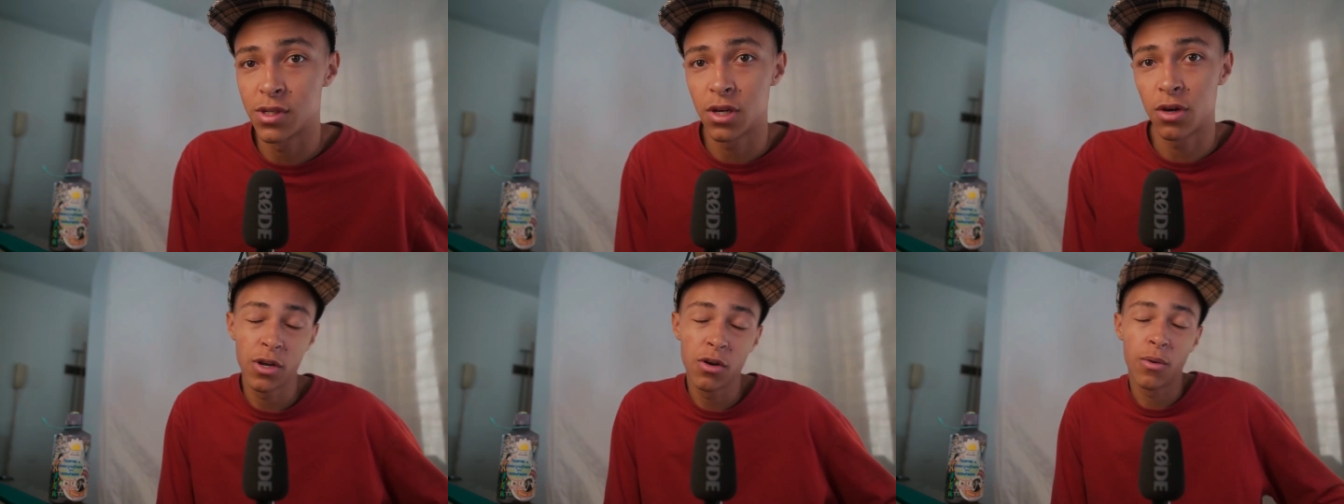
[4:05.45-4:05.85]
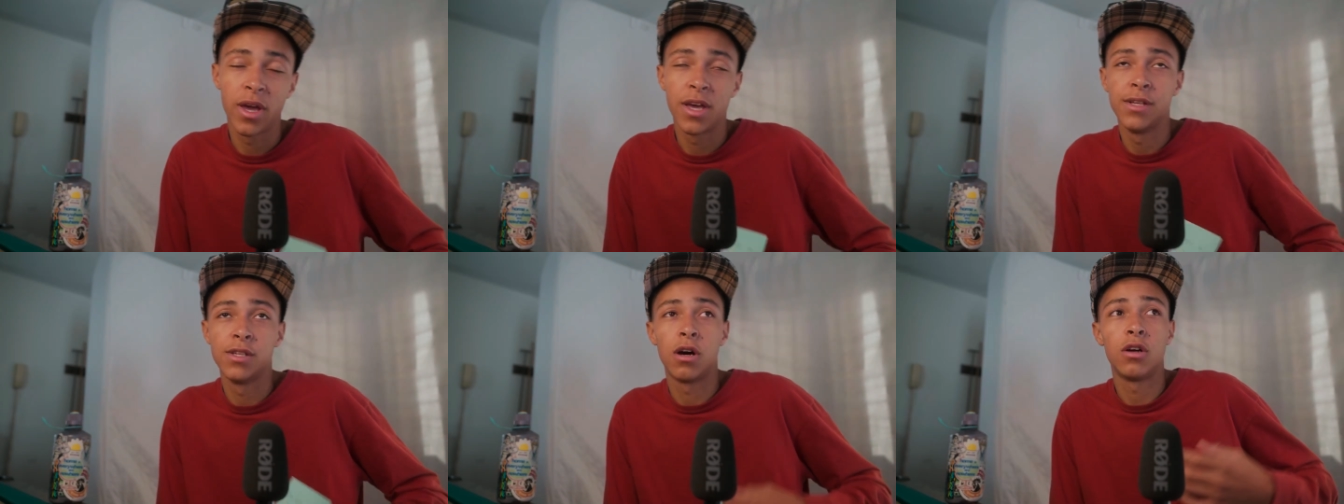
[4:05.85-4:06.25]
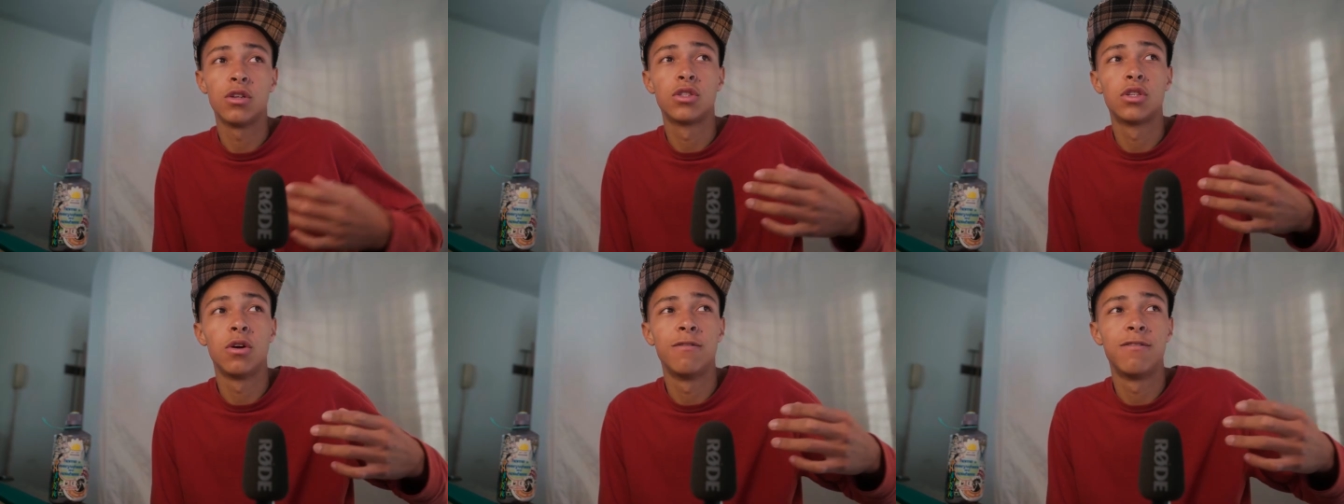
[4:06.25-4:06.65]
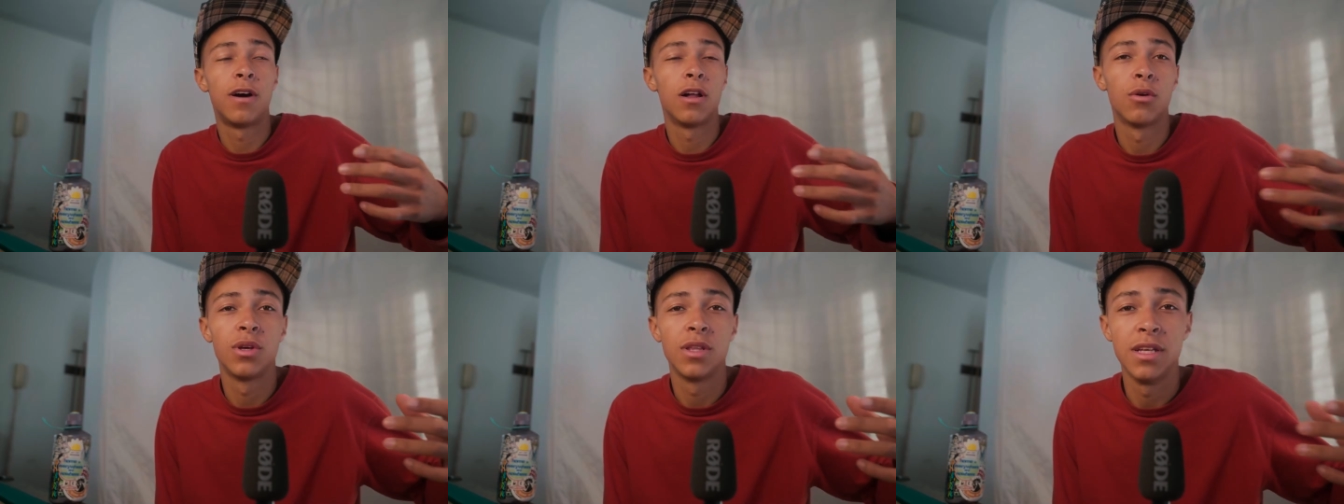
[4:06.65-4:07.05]
So in a way, he's also
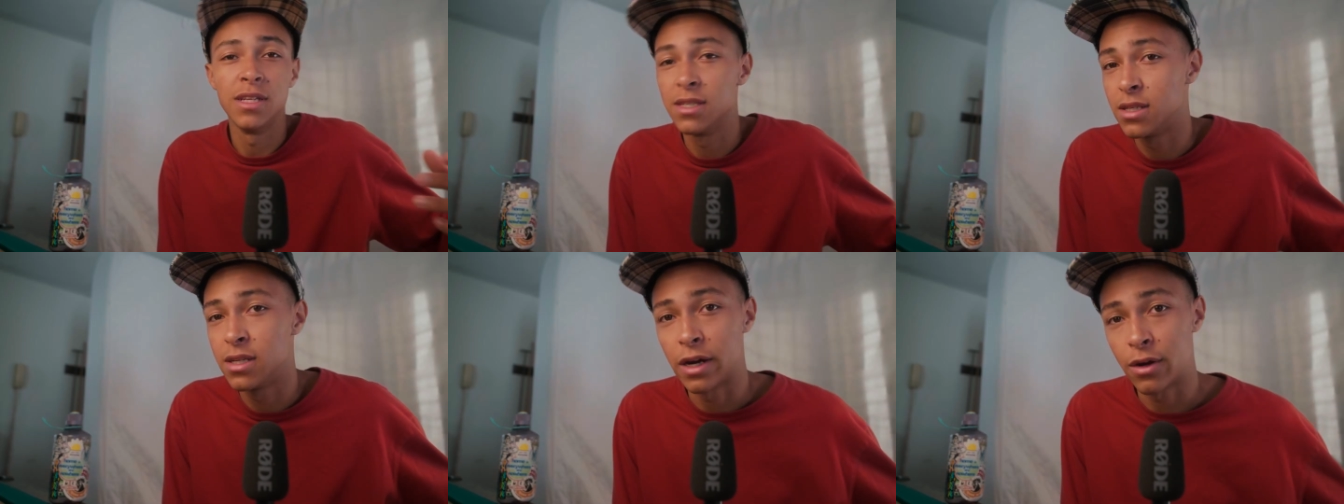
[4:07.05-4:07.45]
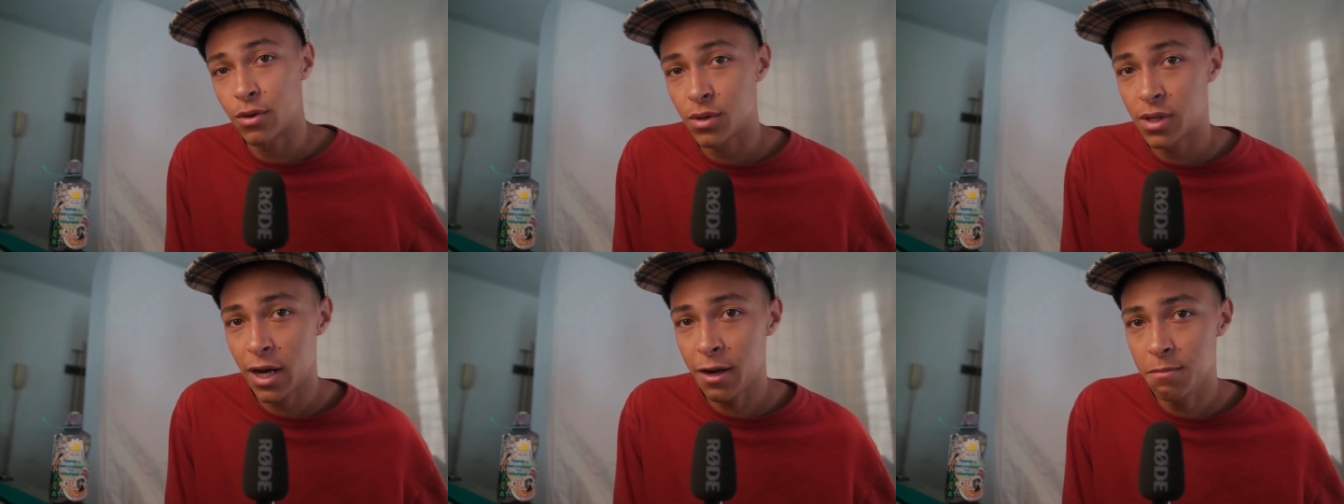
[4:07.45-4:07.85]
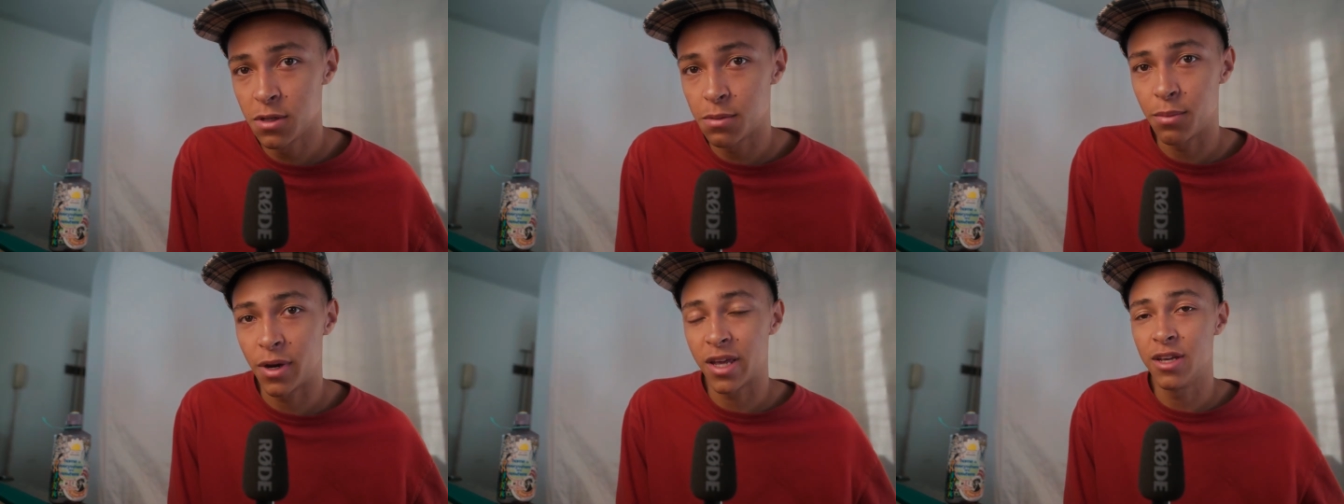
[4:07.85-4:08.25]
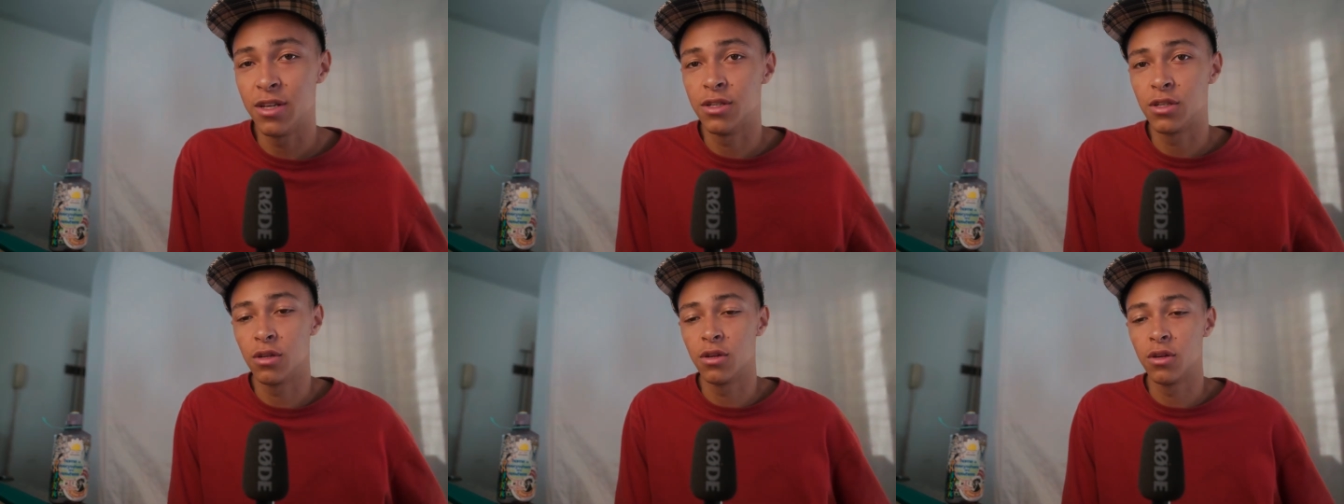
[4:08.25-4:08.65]
following these stereotypes, but
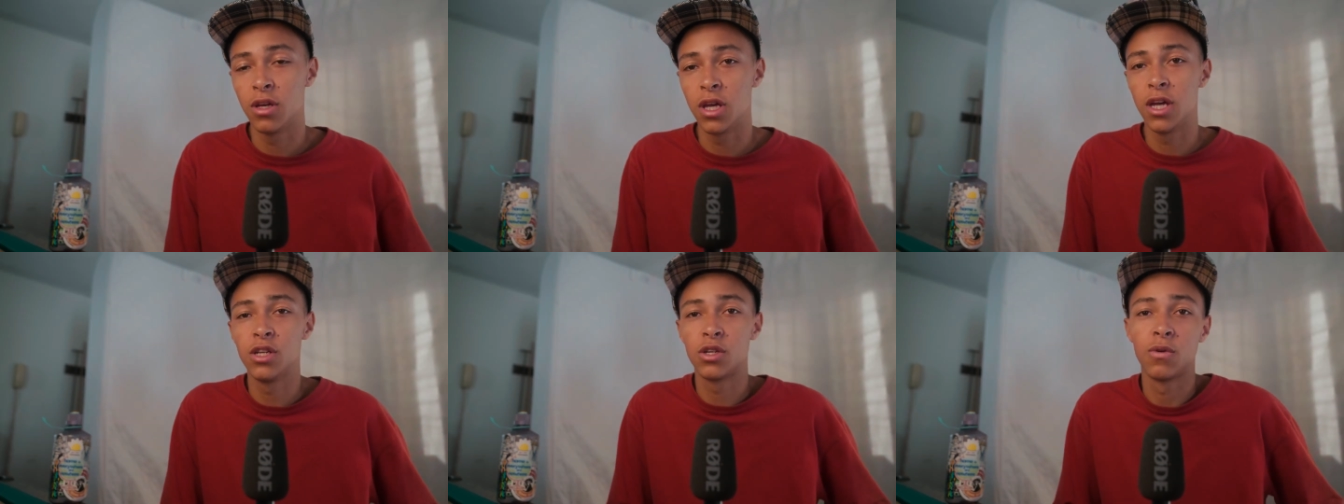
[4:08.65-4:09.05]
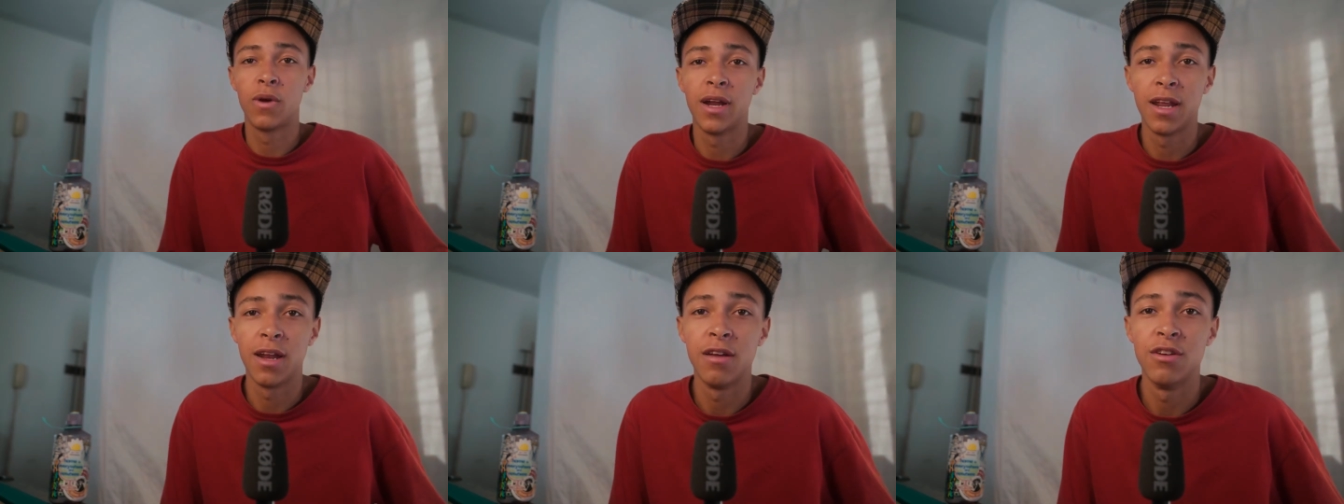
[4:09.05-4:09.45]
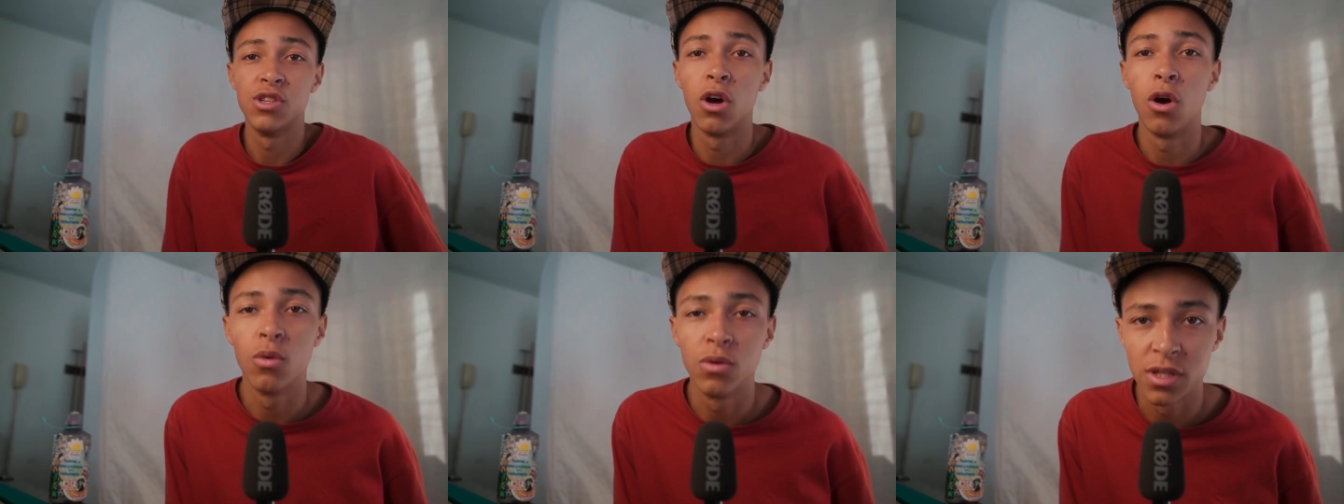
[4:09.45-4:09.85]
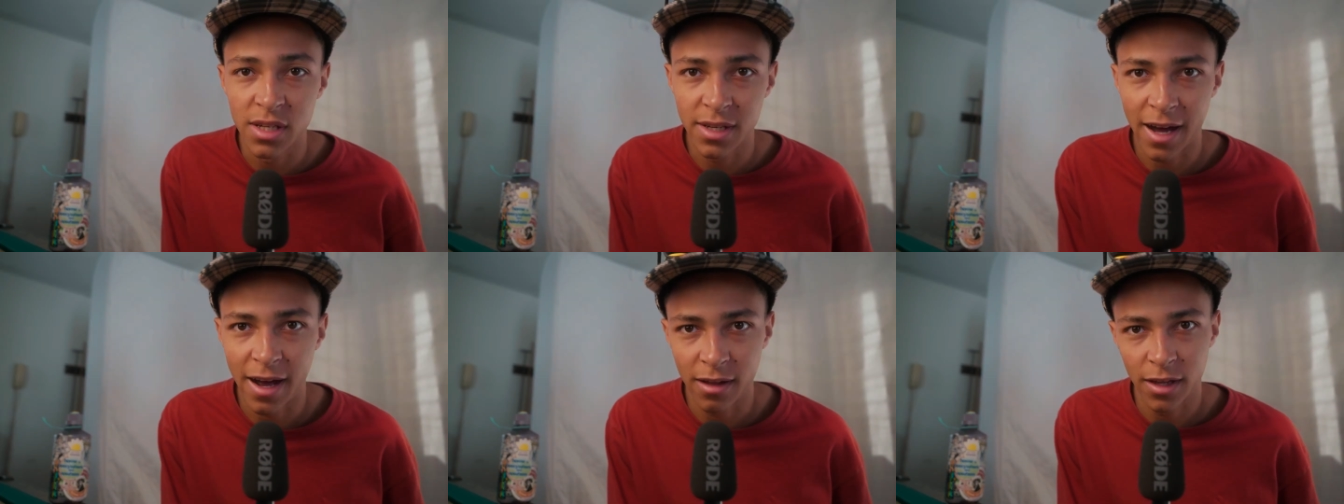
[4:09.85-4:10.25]
he's integrated his own
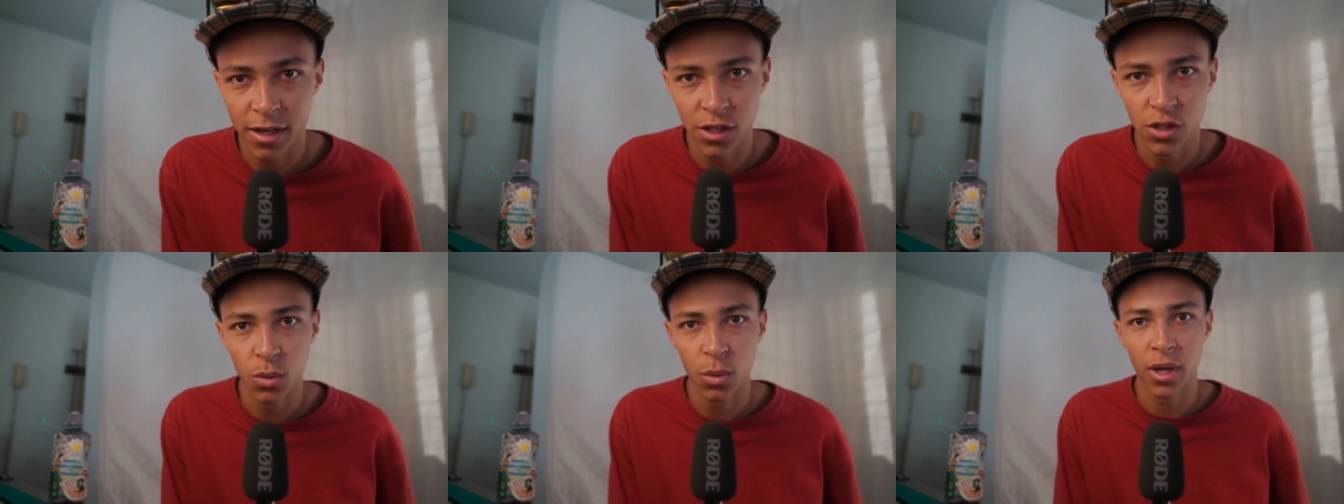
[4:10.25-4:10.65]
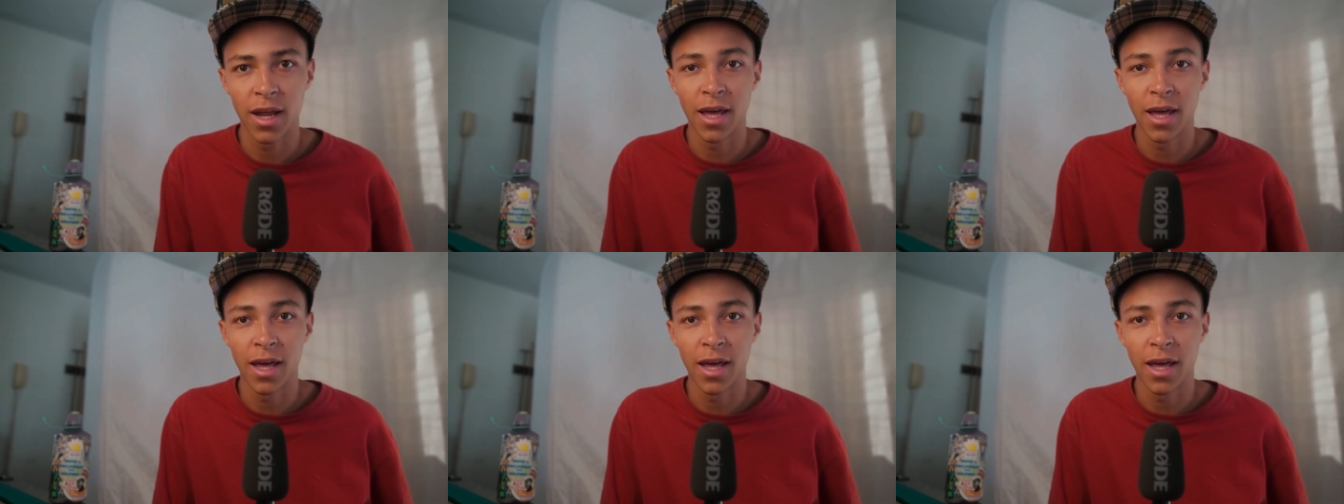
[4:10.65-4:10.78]
style into it.